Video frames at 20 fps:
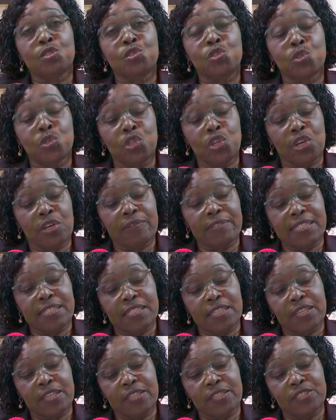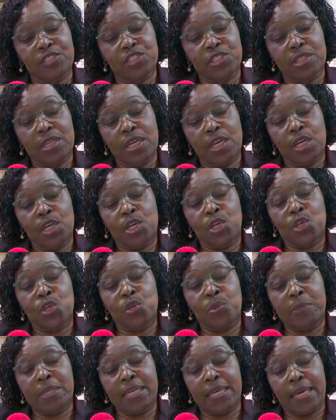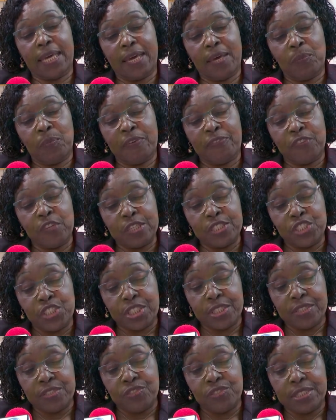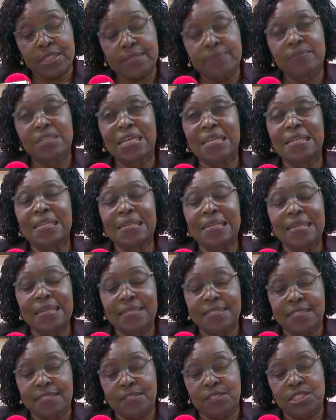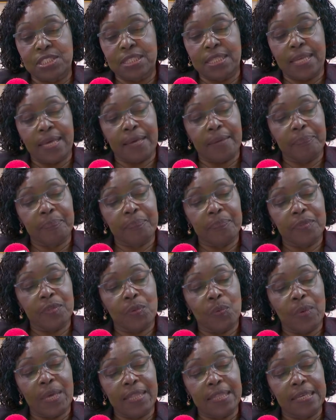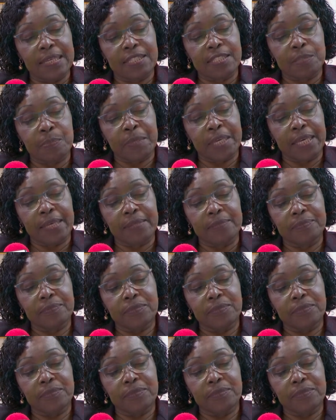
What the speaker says: Do your research, communicate with your children, listen to them when they speak,